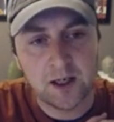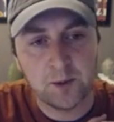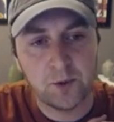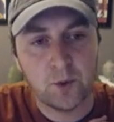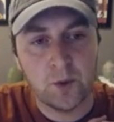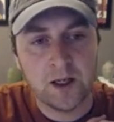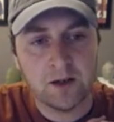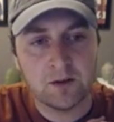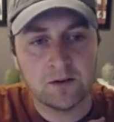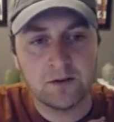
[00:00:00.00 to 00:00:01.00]
We
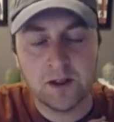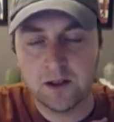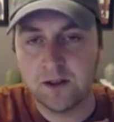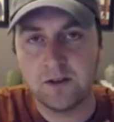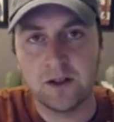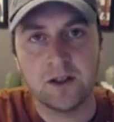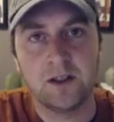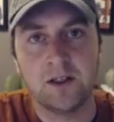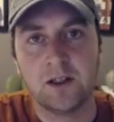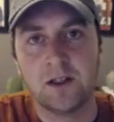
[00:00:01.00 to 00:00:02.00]
have a very,
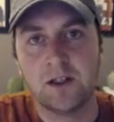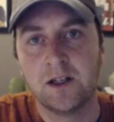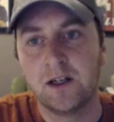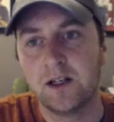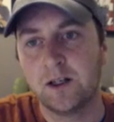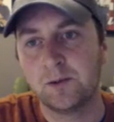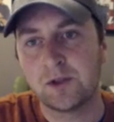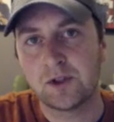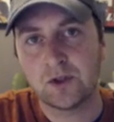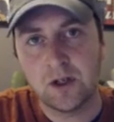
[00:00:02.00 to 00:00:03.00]
very
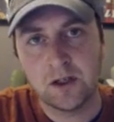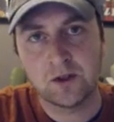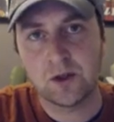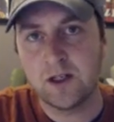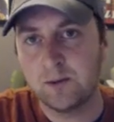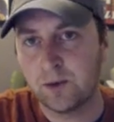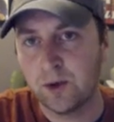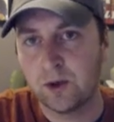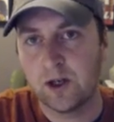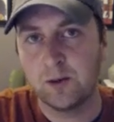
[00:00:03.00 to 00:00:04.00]
strong training
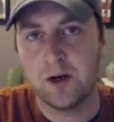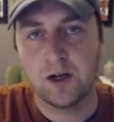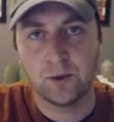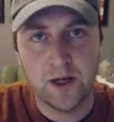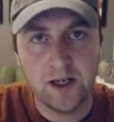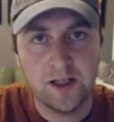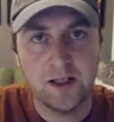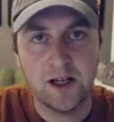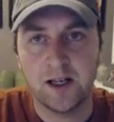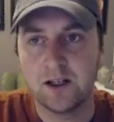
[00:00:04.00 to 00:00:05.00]
program
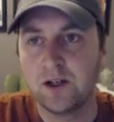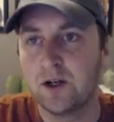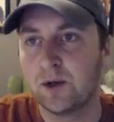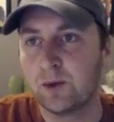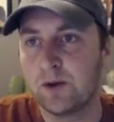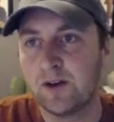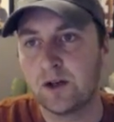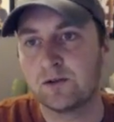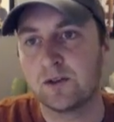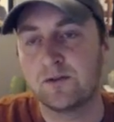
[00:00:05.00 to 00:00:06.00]
already, and I know that we've had
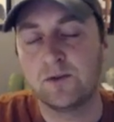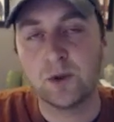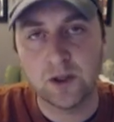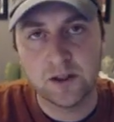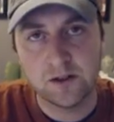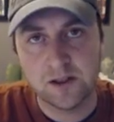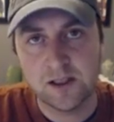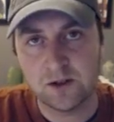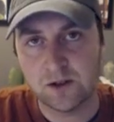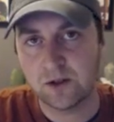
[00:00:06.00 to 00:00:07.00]
over 400
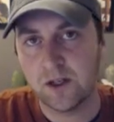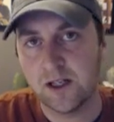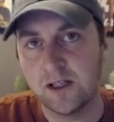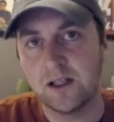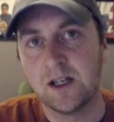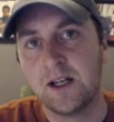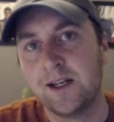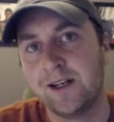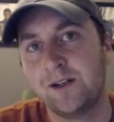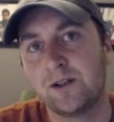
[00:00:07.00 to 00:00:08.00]
teachers trained.
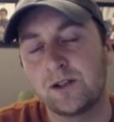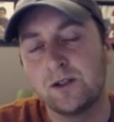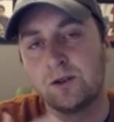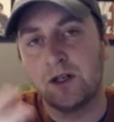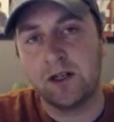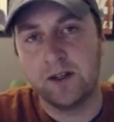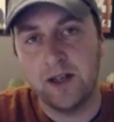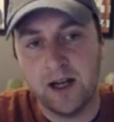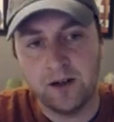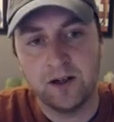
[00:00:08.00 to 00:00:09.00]
And so on
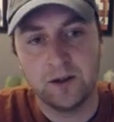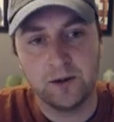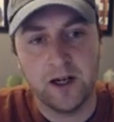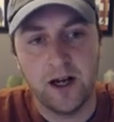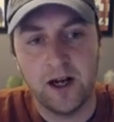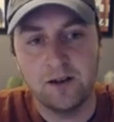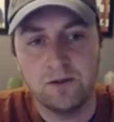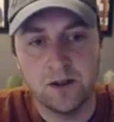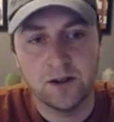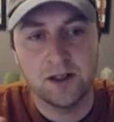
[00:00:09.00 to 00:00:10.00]
that note, I
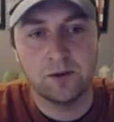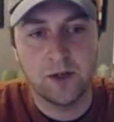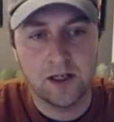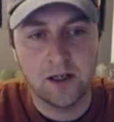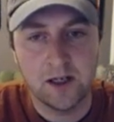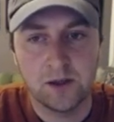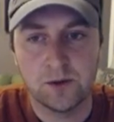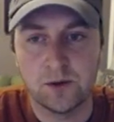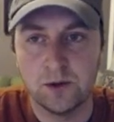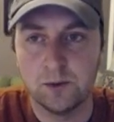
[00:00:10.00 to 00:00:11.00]
feel that right now
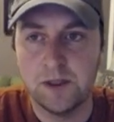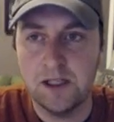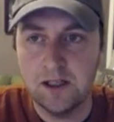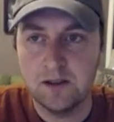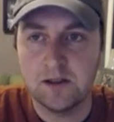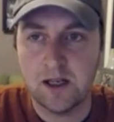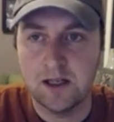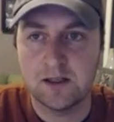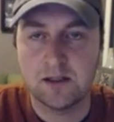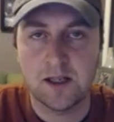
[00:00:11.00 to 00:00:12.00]
Zoom is
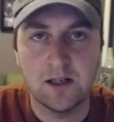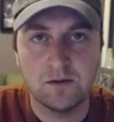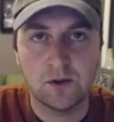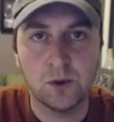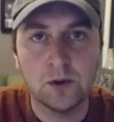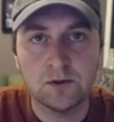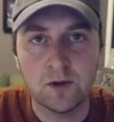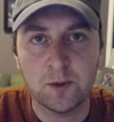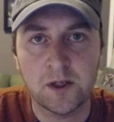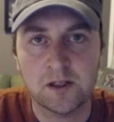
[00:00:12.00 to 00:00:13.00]
a safe tool for
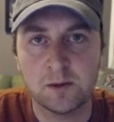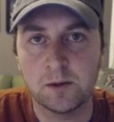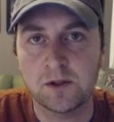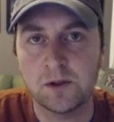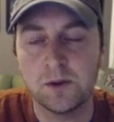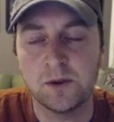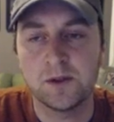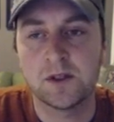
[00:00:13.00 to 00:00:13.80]
the Boston Public Schools.